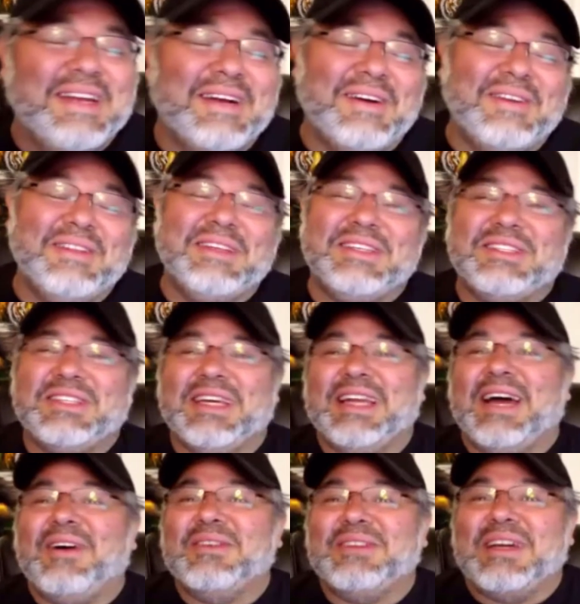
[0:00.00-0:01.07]
Holy shit.
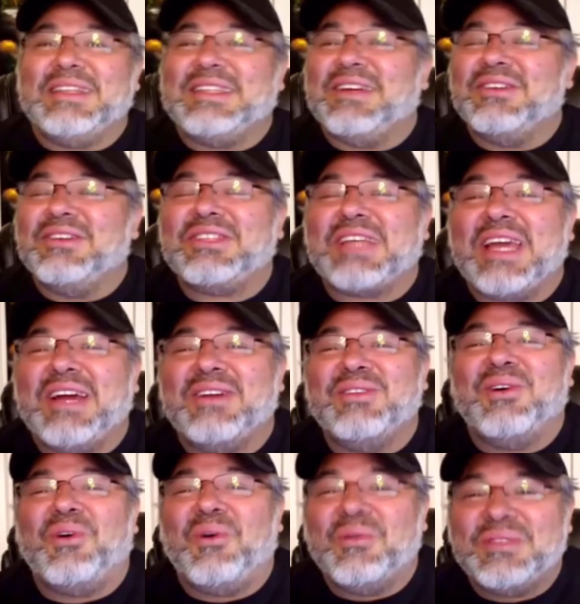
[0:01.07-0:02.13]
I was right there scared the
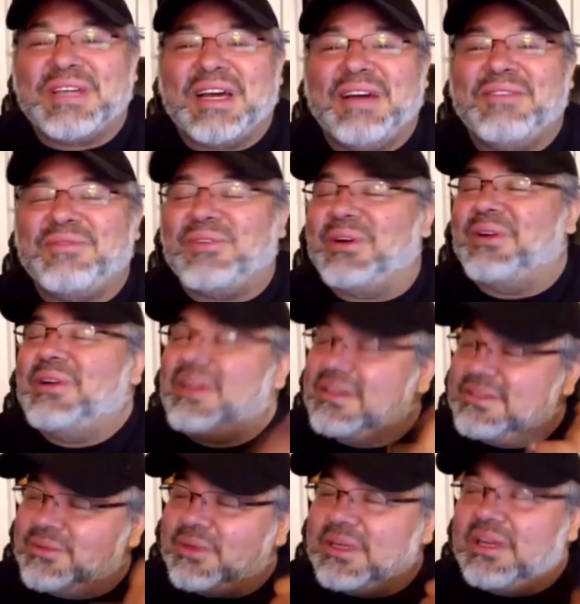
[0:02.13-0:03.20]
whole time for you. I was
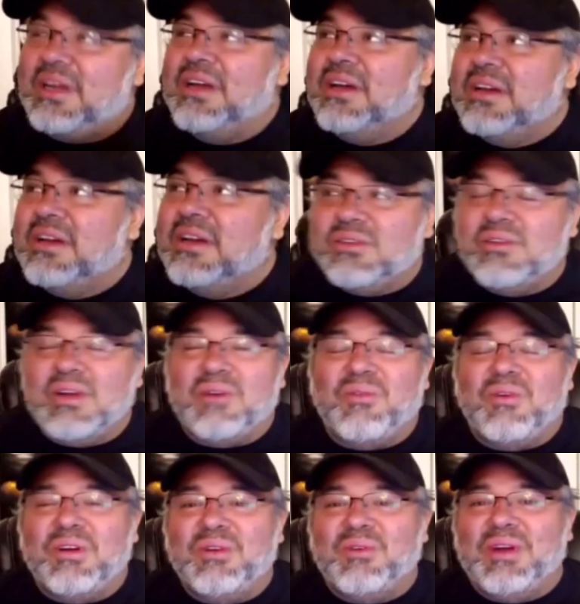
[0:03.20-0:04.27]
like, dude, I
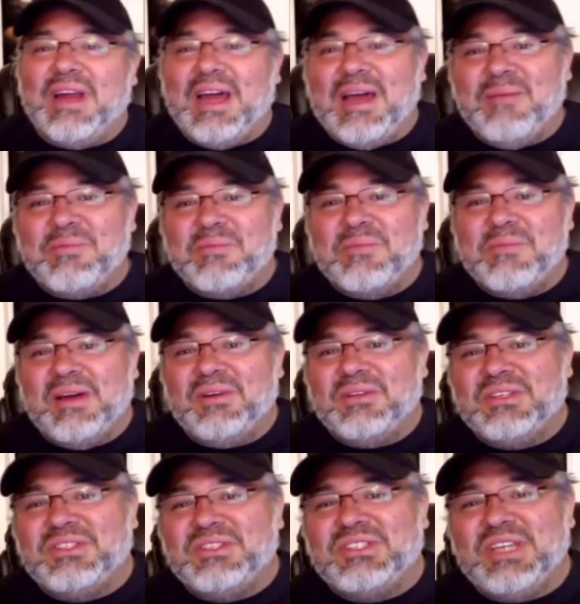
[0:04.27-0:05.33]
wonder what happened, man. Holy
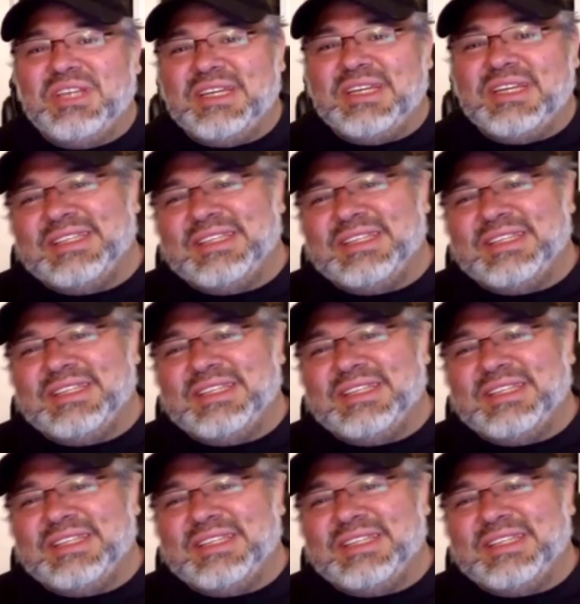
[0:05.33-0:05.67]
shit.